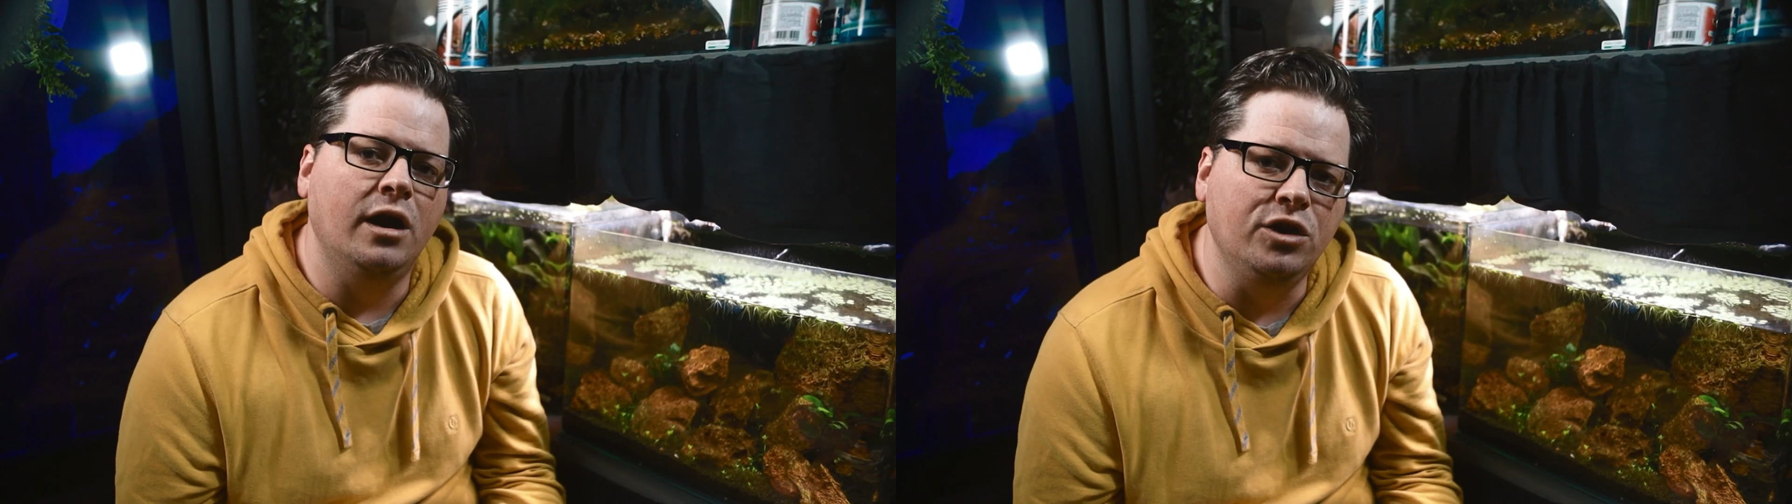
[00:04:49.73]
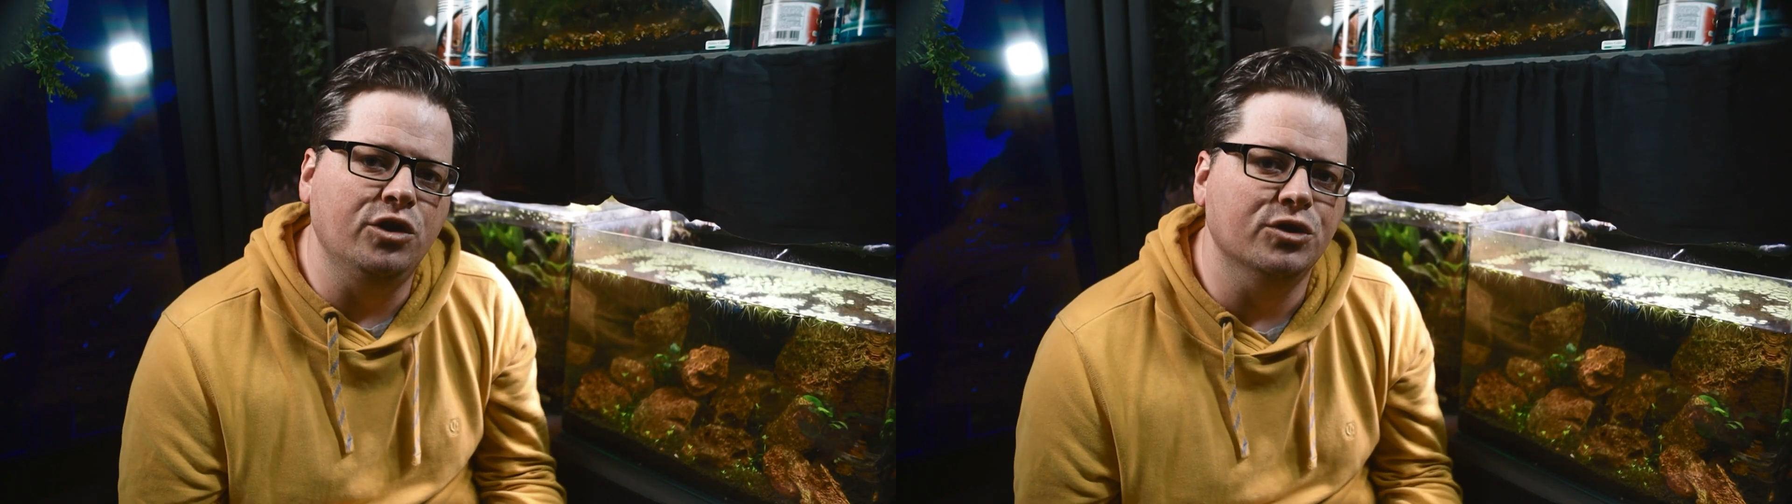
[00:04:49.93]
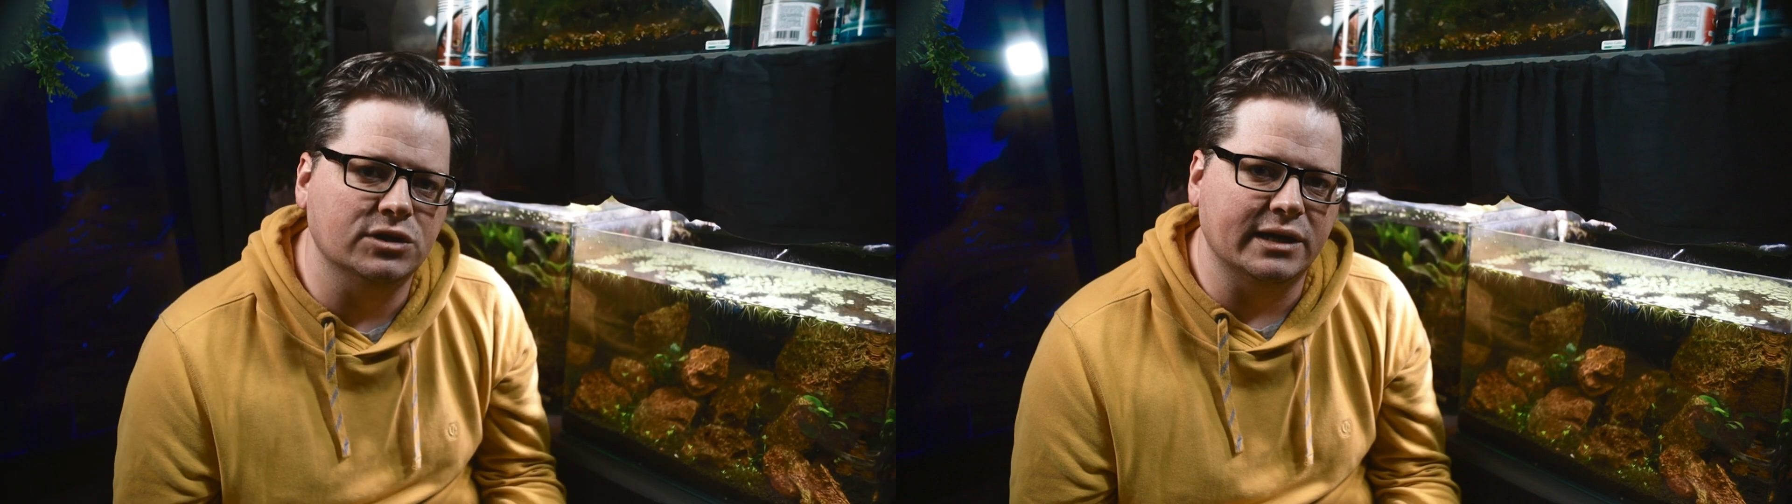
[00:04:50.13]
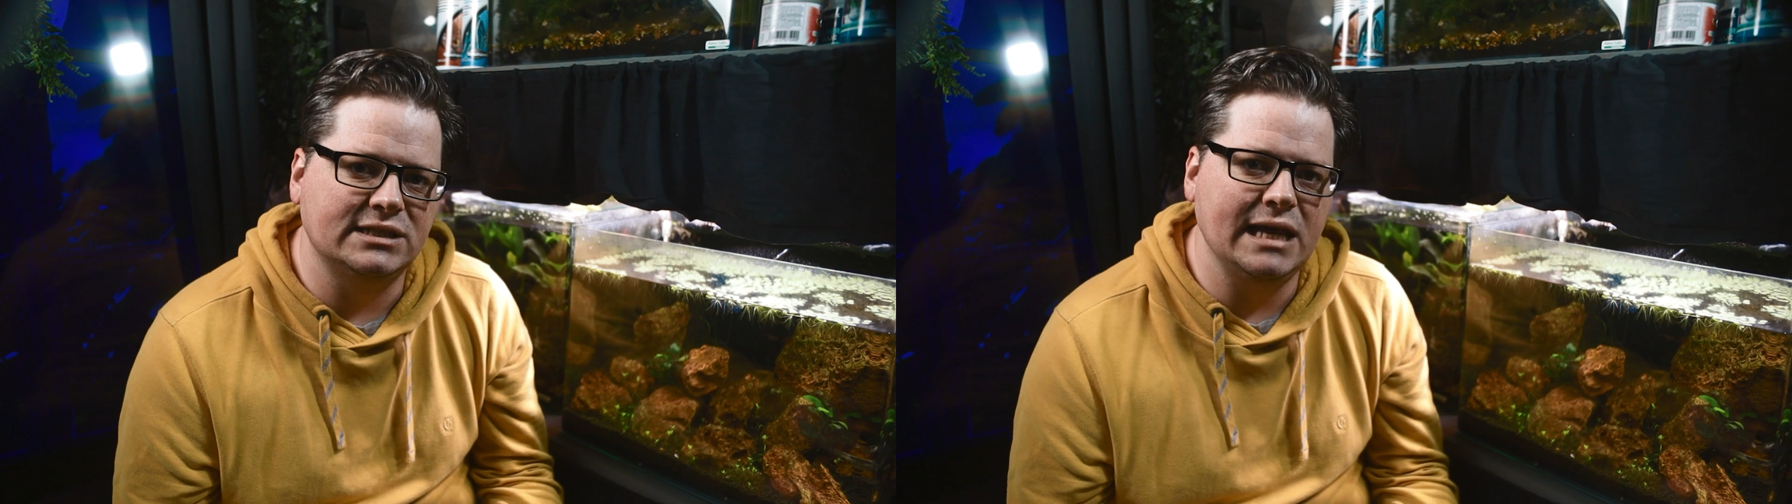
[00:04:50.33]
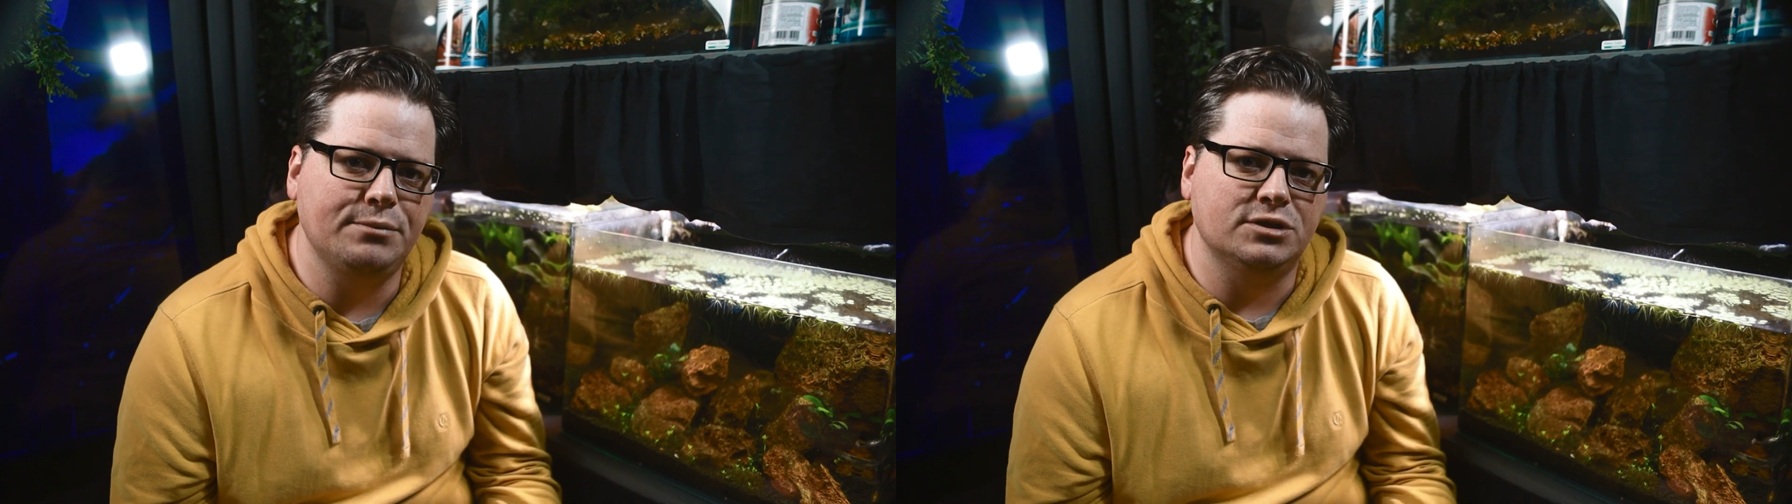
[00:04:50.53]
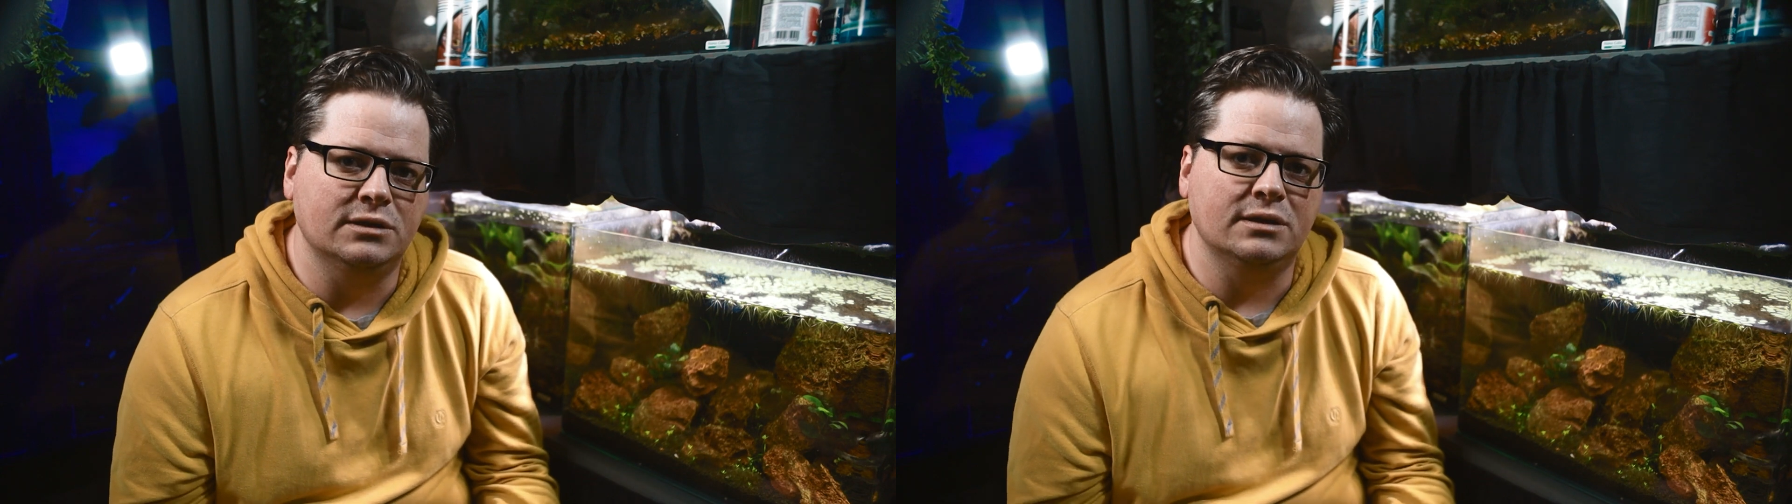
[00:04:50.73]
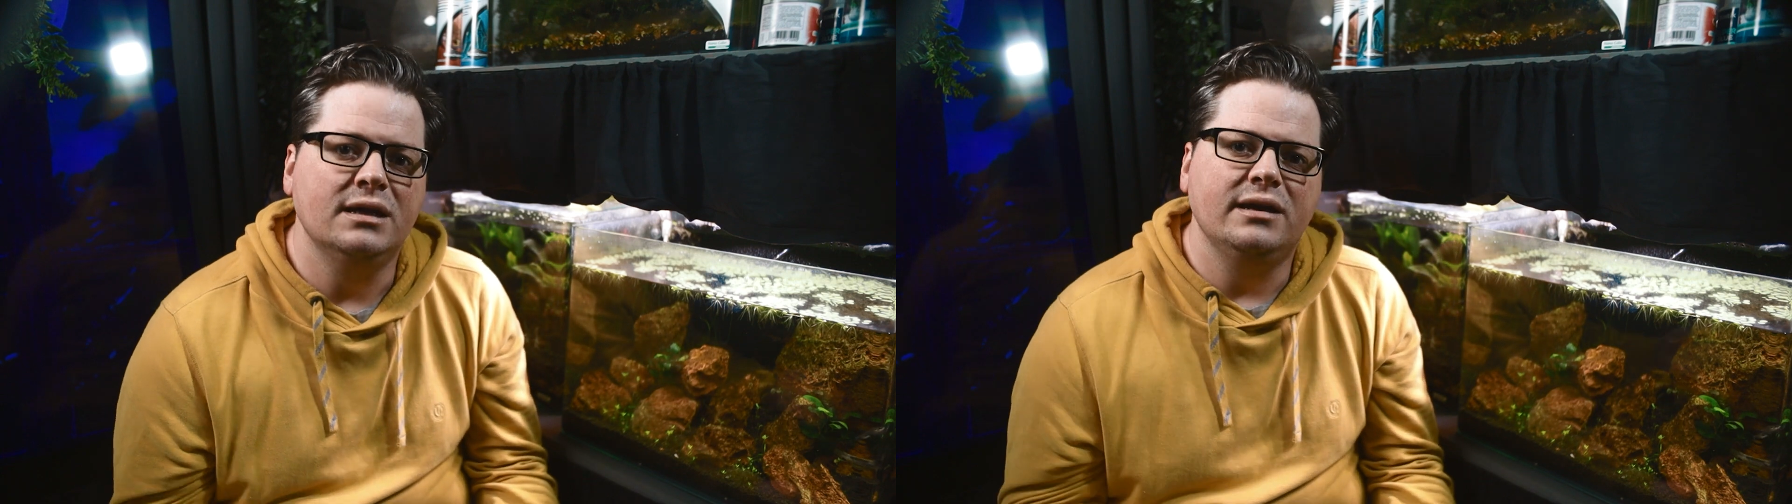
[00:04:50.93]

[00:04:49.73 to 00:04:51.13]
unusual exception